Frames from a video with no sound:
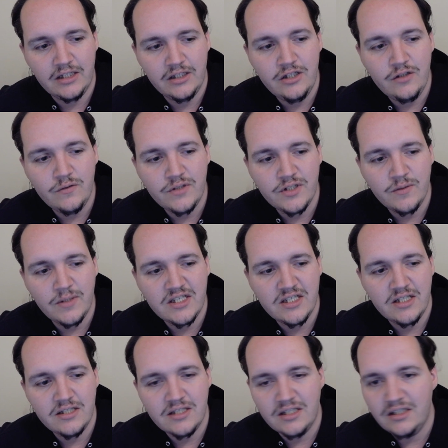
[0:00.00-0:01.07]
used to
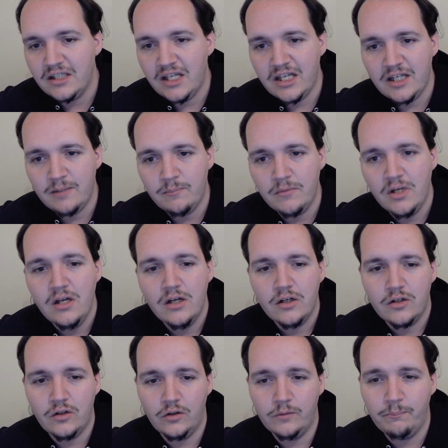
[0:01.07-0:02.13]
exist in the game
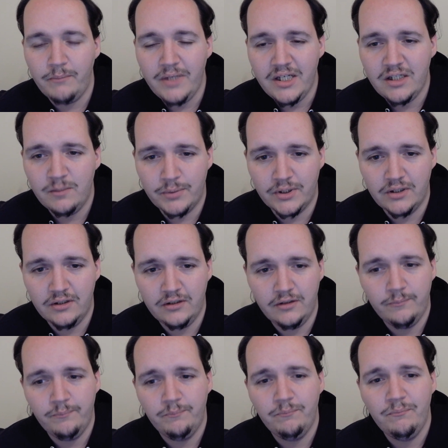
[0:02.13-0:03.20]
called Mana Burn.
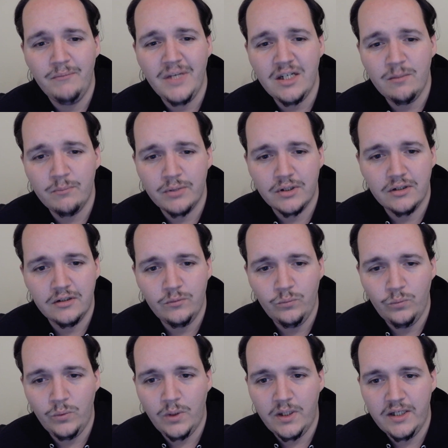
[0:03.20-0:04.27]
Mana Burn
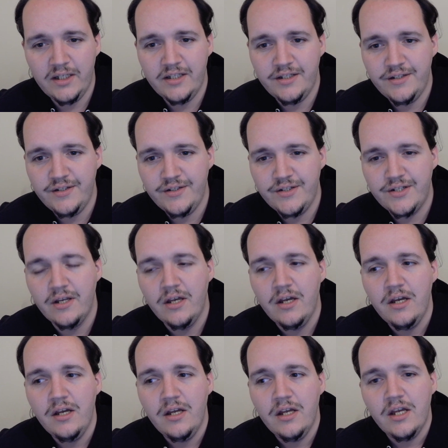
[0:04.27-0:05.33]
was
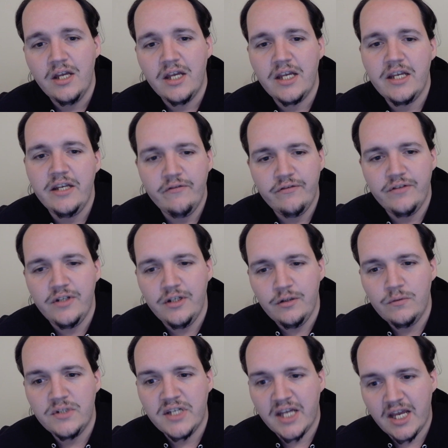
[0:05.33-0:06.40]
if you
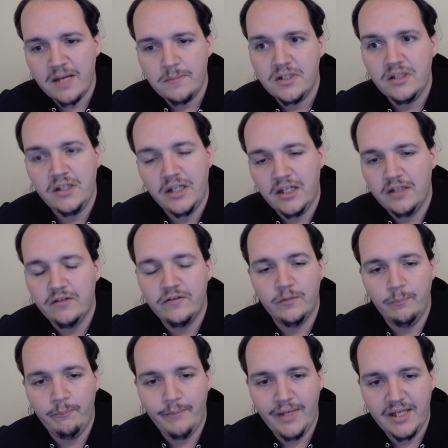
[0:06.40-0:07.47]
tapped a land for
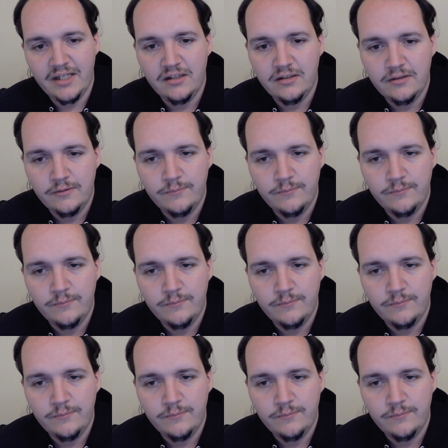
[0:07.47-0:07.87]
mana,